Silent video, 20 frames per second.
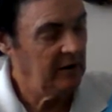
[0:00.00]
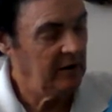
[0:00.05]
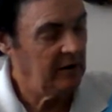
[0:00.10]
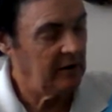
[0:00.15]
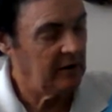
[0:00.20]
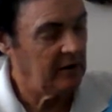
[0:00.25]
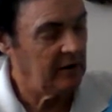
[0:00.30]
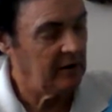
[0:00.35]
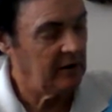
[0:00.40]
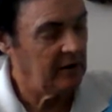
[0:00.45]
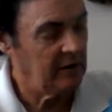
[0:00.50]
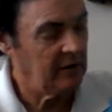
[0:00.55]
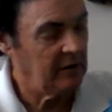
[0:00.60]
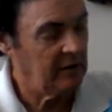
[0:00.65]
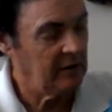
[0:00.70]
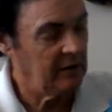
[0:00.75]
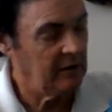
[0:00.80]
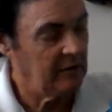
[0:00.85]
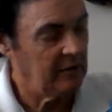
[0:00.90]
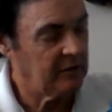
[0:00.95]
Uh,
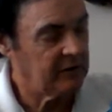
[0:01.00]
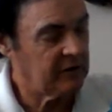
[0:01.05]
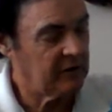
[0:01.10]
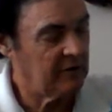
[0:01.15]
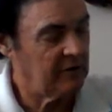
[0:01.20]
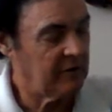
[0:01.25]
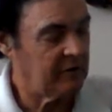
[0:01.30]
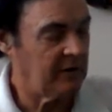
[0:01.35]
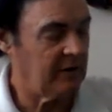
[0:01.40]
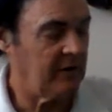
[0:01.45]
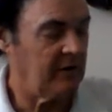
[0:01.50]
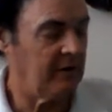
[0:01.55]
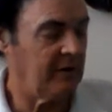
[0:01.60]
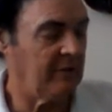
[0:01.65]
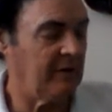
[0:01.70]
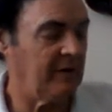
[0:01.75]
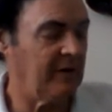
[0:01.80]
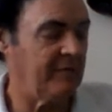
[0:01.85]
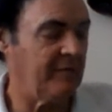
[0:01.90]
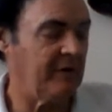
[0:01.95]
what's going on here?
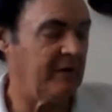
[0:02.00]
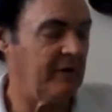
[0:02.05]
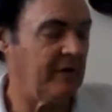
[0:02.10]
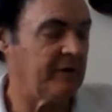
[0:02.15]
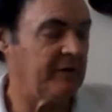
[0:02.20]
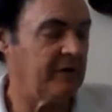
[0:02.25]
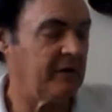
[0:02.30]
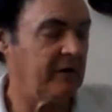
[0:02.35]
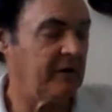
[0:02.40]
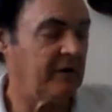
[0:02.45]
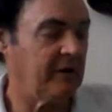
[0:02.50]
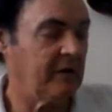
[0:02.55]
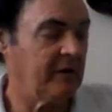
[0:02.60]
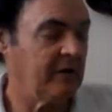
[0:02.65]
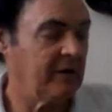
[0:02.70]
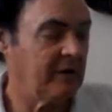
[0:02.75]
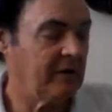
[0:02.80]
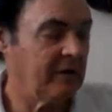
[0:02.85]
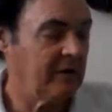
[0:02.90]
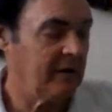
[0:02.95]
Wait a minute, let's see.
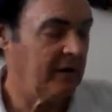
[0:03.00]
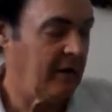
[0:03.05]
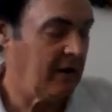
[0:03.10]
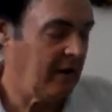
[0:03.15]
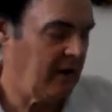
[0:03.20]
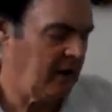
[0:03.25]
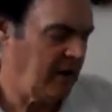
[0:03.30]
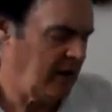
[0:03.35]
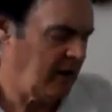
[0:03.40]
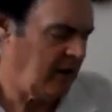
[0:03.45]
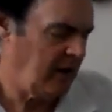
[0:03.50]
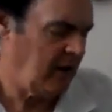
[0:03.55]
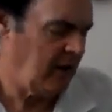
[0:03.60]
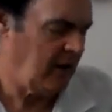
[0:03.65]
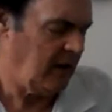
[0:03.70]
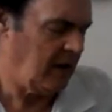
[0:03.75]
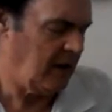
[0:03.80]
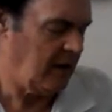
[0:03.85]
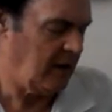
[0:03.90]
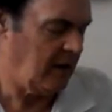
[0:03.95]

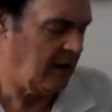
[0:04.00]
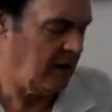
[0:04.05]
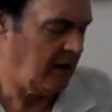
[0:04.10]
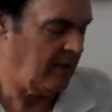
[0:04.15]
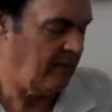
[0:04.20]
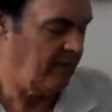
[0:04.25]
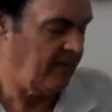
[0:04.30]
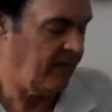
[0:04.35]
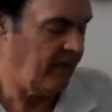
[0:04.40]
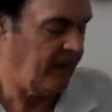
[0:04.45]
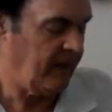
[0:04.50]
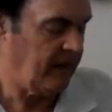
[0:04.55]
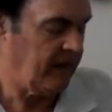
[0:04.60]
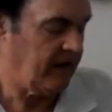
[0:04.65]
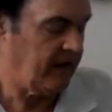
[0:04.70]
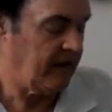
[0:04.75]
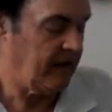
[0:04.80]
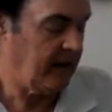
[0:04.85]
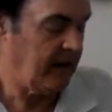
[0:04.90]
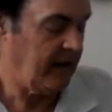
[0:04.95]
Um,
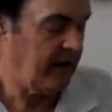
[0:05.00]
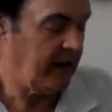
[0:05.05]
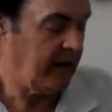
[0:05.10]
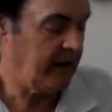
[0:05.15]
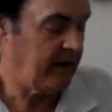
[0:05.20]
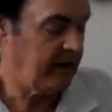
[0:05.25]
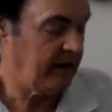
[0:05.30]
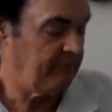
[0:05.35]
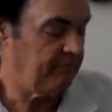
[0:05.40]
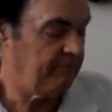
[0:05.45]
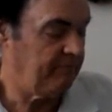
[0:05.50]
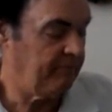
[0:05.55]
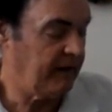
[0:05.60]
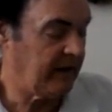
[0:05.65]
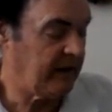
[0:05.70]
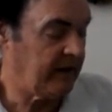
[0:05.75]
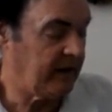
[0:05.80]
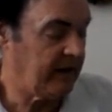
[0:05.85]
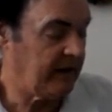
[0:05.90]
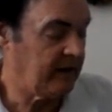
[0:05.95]
a,
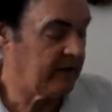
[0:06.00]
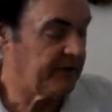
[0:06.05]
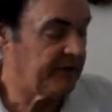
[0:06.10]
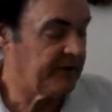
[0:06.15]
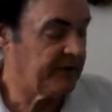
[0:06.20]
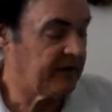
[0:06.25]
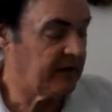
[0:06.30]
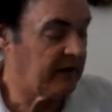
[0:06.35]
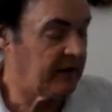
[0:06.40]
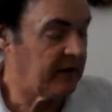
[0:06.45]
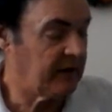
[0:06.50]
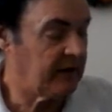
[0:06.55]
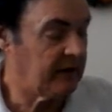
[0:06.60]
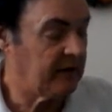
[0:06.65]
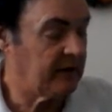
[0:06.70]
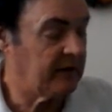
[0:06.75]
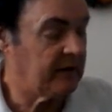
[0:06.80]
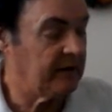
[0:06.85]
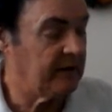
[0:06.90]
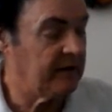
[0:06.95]
B, C,
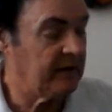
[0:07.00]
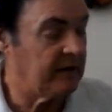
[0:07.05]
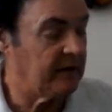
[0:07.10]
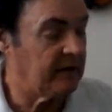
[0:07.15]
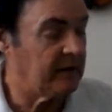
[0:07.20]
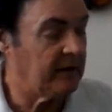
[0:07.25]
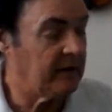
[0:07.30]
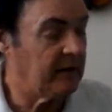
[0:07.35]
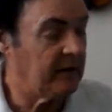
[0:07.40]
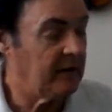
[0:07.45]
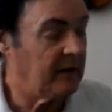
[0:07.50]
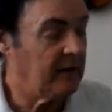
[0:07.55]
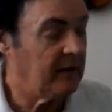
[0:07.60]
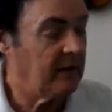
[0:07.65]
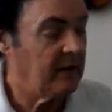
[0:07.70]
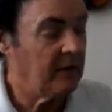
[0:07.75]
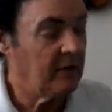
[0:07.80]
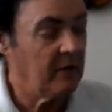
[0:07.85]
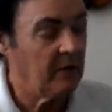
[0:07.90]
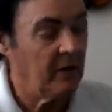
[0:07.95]
D.
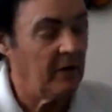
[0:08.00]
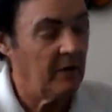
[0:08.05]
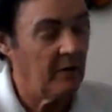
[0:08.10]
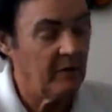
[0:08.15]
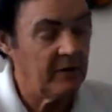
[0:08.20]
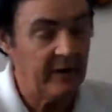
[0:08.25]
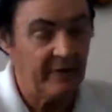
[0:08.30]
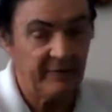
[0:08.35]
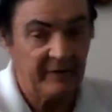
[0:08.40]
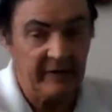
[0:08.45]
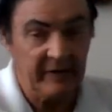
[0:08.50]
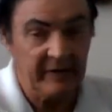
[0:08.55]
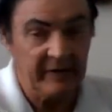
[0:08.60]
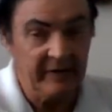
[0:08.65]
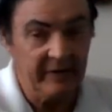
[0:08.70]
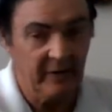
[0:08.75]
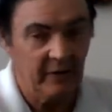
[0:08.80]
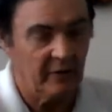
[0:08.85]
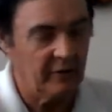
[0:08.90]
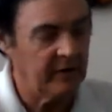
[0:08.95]
We have an E
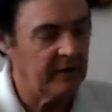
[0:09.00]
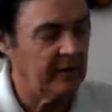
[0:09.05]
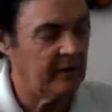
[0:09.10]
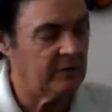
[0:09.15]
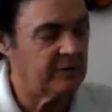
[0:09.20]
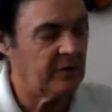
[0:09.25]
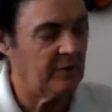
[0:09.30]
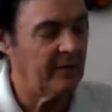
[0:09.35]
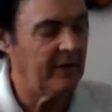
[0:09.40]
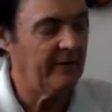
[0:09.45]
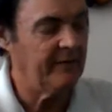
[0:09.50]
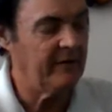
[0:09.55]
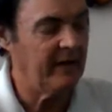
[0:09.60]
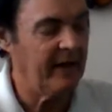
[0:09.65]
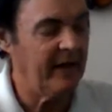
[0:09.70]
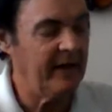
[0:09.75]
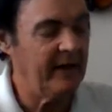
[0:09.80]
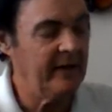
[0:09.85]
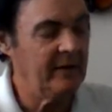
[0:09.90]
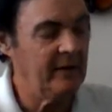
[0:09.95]
note here. So we have an
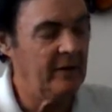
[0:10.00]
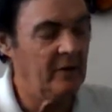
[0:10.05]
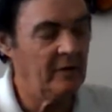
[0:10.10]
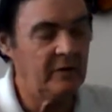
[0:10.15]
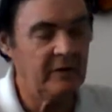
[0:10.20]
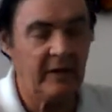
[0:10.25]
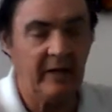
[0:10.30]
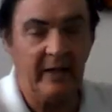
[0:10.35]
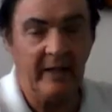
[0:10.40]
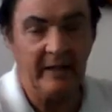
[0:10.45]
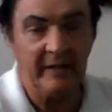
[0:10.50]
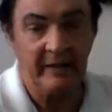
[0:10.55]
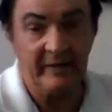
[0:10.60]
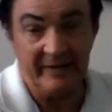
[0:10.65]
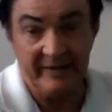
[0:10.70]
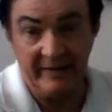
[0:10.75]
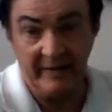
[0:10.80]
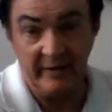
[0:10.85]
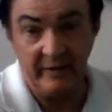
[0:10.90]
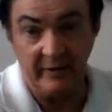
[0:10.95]
A note and an
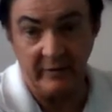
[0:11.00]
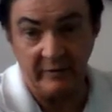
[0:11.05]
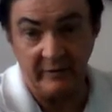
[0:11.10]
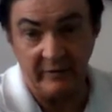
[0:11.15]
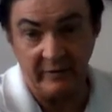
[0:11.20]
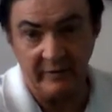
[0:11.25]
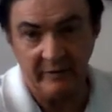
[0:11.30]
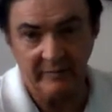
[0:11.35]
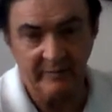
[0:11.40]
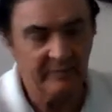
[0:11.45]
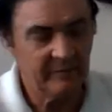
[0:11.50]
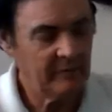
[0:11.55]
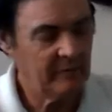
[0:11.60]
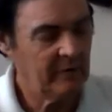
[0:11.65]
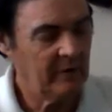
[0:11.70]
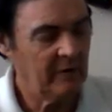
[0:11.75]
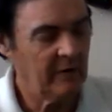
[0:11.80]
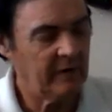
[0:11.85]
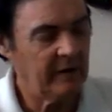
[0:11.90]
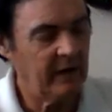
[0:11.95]
E note.
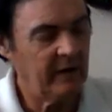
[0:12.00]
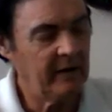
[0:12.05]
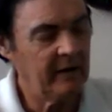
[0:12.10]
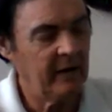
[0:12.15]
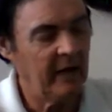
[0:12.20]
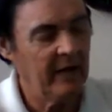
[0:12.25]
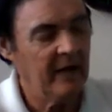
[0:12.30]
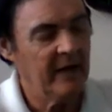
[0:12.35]
Okay?